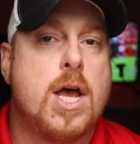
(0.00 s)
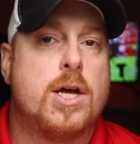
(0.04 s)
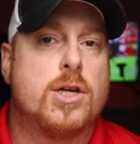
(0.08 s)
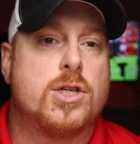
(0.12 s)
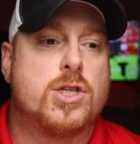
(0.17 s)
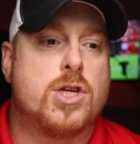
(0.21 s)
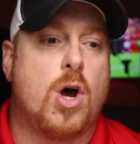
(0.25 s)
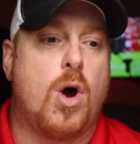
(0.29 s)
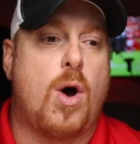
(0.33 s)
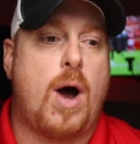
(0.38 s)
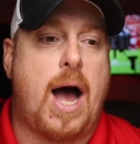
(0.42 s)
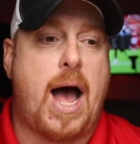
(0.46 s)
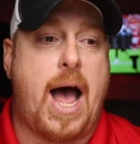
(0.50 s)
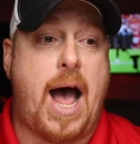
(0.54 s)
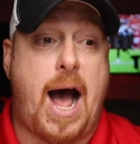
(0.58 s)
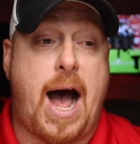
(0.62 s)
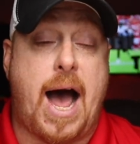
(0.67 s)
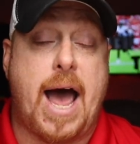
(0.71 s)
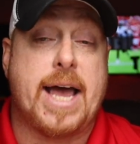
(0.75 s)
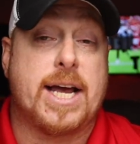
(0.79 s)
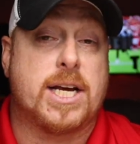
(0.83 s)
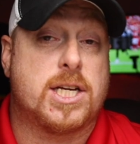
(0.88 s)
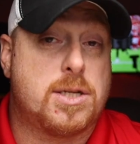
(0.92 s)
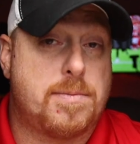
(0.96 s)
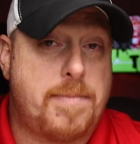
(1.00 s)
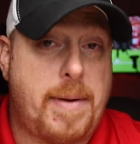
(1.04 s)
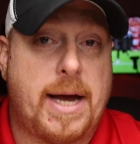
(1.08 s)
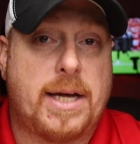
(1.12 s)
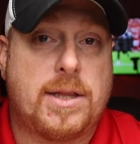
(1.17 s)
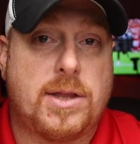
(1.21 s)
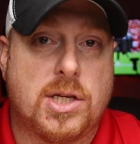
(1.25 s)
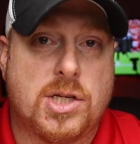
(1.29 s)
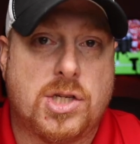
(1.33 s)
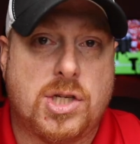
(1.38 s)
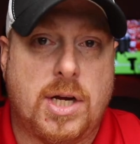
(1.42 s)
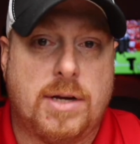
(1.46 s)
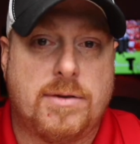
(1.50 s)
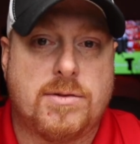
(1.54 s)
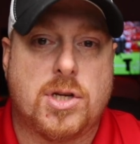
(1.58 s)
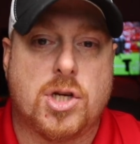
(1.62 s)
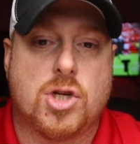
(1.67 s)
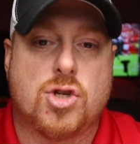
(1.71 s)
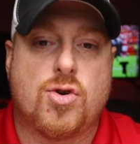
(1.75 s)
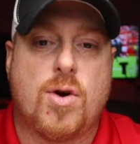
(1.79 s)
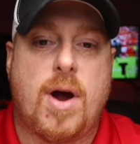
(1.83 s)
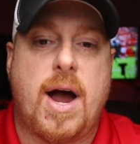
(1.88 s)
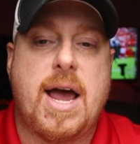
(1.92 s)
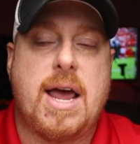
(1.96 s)
So I expect the Chiefs
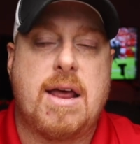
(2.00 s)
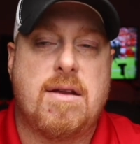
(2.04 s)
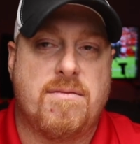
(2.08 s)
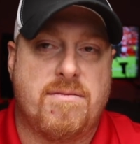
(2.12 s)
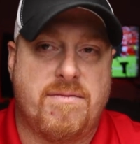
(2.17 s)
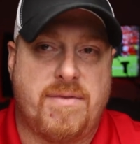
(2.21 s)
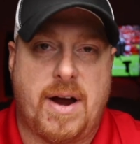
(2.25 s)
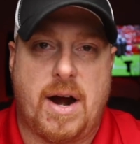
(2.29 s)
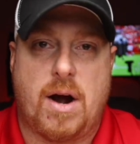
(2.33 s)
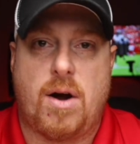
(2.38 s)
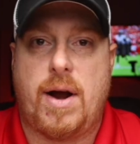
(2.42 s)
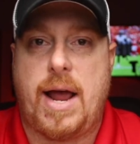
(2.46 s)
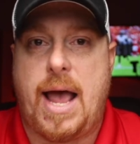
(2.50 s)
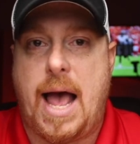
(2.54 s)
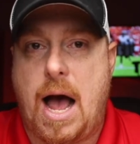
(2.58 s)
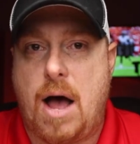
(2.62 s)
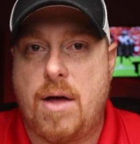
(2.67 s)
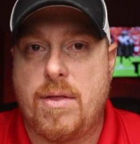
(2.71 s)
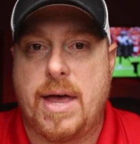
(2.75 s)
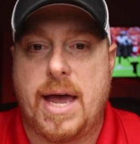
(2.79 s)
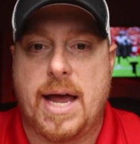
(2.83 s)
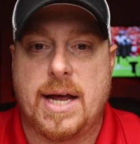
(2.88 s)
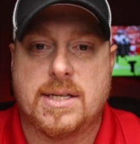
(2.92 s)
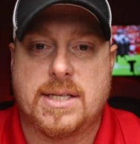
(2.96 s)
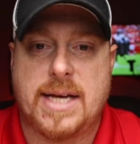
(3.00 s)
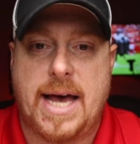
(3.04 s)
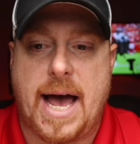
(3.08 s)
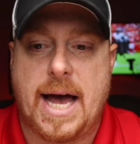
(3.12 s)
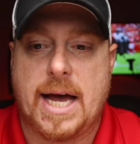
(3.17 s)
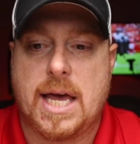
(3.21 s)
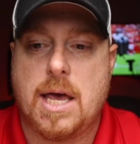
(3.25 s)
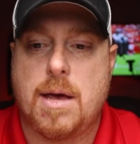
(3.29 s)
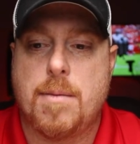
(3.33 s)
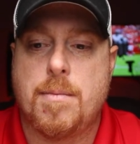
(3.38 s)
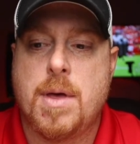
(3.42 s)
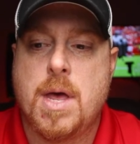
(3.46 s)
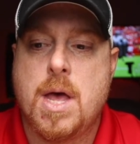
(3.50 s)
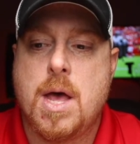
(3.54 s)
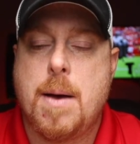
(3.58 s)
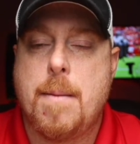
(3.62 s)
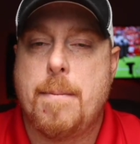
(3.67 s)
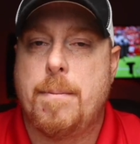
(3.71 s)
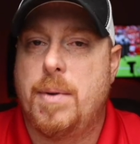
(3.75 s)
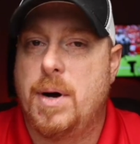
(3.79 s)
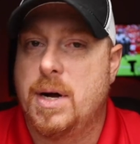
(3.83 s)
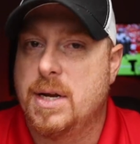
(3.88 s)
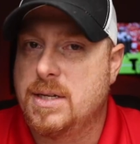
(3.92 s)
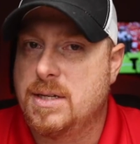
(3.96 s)
to try and vary how they attack him,
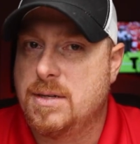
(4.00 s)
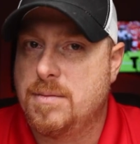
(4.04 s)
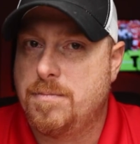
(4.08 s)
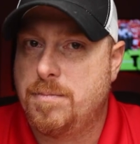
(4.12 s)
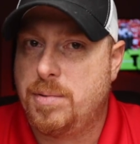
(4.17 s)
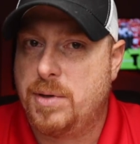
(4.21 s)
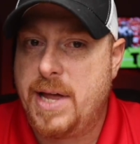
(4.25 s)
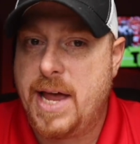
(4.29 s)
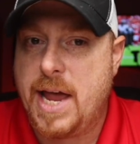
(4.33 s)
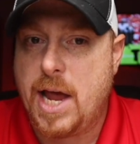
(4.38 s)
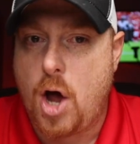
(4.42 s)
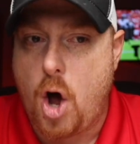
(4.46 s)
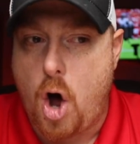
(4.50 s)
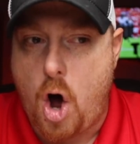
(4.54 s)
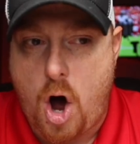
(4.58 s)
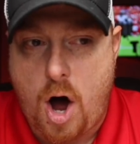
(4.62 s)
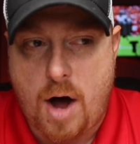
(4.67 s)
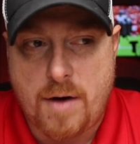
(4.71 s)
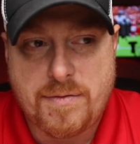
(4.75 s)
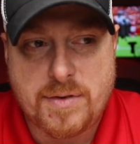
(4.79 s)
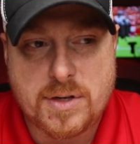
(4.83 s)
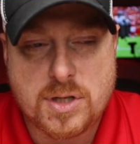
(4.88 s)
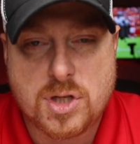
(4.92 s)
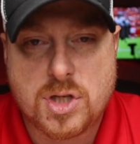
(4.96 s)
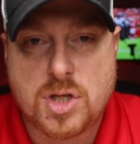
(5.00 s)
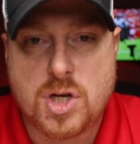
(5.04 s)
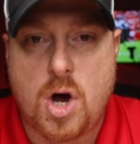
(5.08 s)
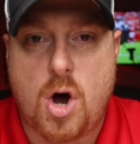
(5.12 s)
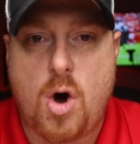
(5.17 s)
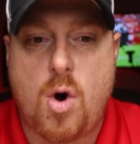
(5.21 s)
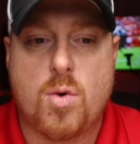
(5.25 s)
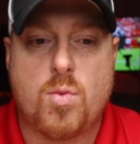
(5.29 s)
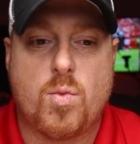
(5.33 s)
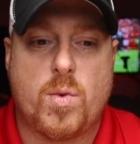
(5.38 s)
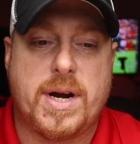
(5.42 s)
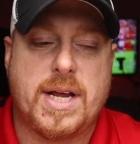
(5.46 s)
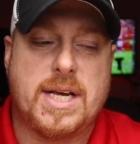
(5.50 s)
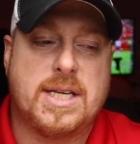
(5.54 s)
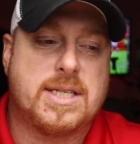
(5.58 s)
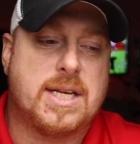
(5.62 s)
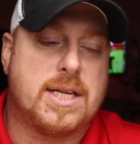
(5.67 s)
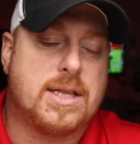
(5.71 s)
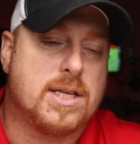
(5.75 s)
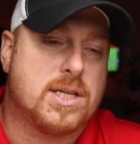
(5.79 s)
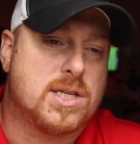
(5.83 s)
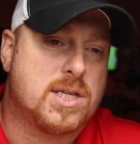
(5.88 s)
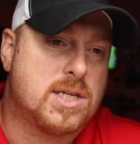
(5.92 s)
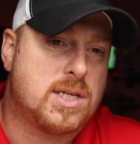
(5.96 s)
but playing off in zone when he's
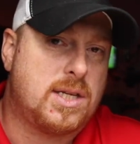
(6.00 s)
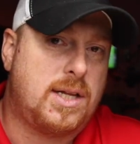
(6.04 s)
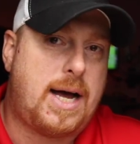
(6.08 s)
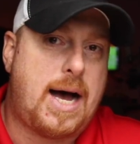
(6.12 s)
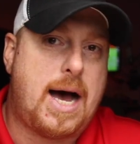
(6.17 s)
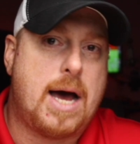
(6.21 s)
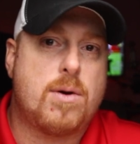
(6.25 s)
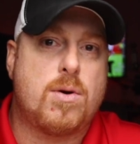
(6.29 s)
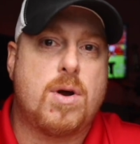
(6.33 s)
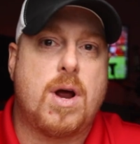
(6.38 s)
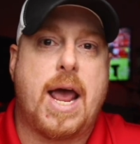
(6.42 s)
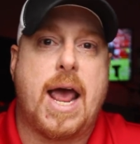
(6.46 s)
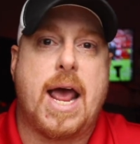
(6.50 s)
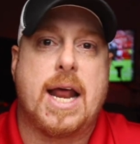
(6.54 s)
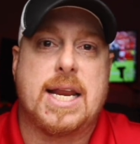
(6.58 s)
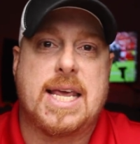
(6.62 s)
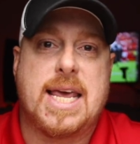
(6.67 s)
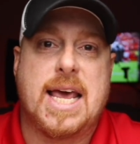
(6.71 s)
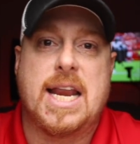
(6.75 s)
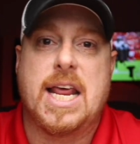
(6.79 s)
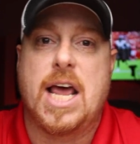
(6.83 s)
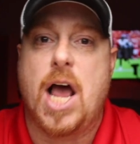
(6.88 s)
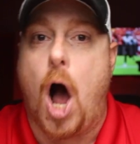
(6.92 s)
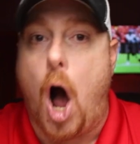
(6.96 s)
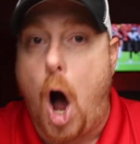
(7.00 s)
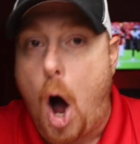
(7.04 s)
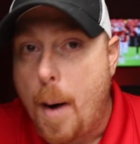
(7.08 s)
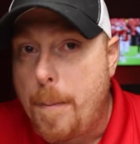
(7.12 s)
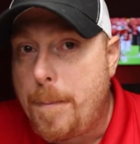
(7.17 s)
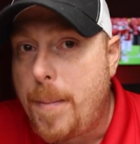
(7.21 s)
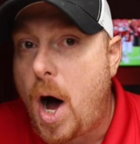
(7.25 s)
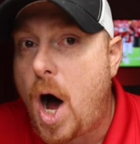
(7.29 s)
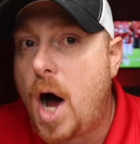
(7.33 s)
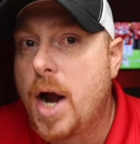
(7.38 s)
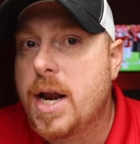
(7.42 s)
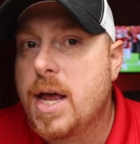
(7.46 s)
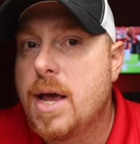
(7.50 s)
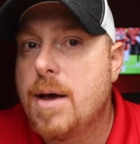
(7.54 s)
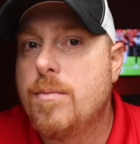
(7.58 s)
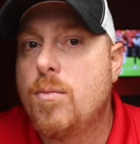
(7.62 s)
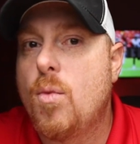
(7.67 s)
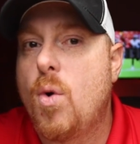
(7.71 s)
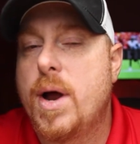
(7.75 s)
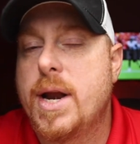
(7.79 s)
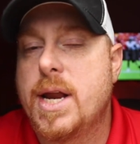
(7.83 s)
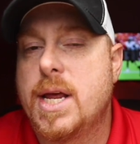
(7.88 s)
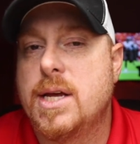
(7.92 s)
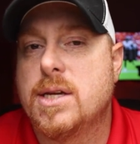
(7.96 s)
in the slot and getting up on
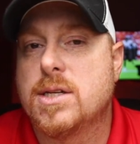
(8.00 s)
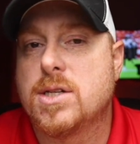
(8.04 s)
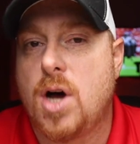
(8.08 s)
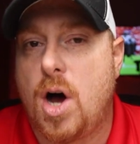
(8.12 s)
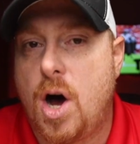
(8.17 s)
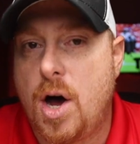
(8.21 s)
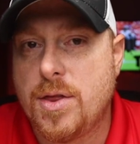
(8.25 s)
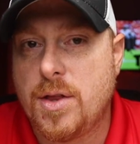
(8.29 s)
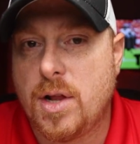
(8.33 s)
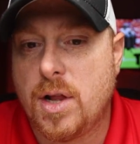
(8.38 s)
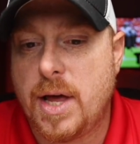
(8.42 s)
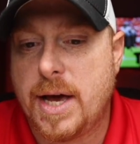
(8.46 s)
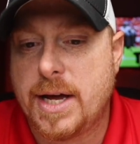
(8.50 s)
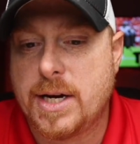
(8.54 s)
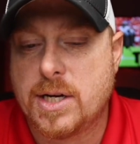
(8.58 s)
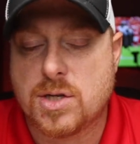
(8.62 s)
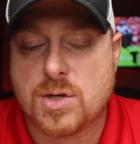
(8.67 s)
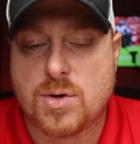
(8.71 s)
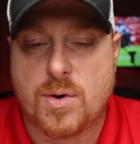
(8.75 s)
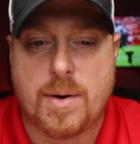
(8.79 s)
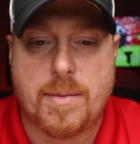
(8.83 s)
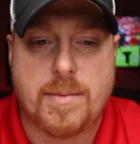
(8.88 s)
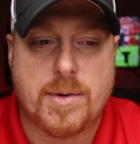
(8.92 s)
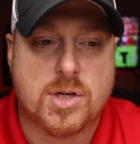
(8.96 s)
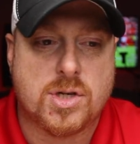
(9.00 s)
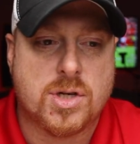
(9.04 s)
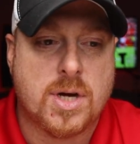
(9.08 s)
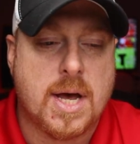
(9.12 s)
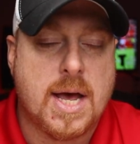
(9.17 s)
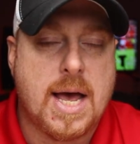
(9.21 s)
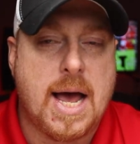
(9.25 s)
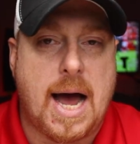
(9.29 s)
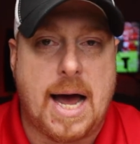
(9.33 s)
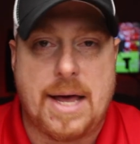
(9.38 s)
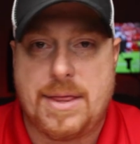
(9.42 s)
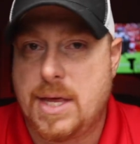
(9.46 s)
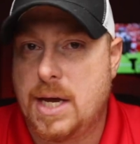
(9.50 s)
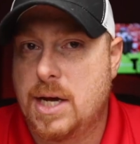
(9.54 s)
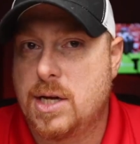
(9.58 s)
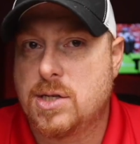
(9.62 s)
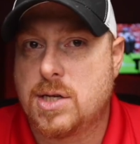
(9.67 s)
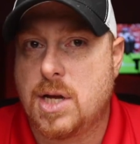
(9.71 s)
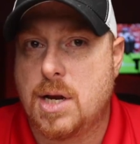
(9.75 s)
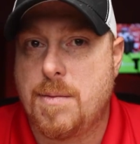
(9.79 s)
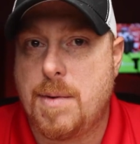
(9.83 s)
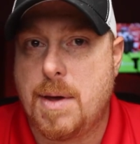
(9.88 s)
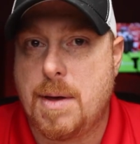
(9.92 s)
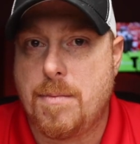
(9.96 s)
him when he's on the line of scrimmage, I think
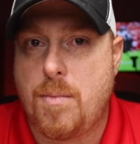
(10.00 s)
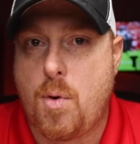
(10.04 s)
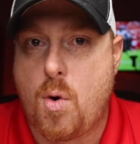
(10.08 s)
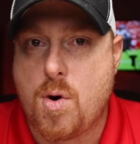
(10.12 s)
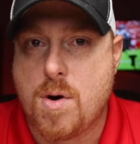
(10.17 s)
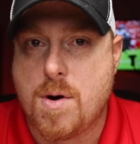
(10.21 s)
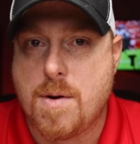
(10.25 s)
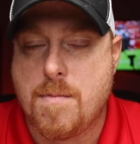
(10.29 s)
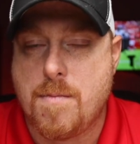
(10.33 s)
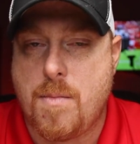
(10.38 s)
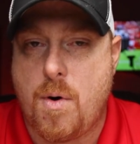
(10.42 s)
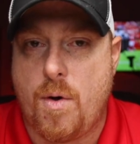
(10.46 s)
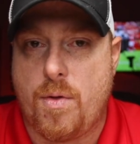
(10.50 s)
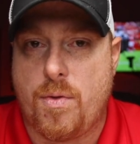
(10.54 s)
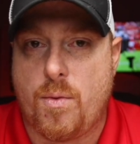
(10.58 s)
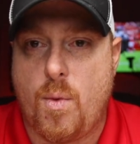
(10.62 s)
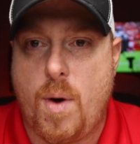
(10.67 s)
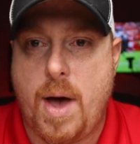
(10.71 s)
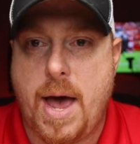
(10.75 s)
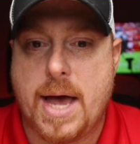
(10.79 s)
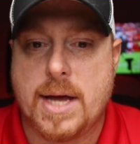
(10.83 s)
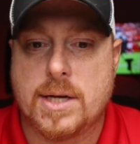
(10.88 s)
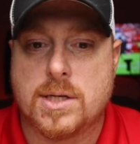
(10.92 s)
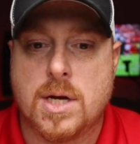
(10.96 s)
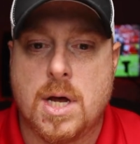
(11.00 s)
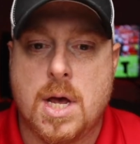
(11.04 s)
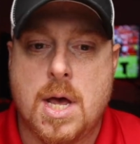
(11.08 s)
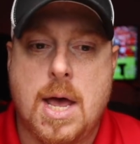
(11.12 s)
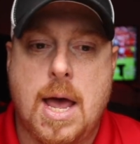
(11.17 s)
is going to be important in both ways.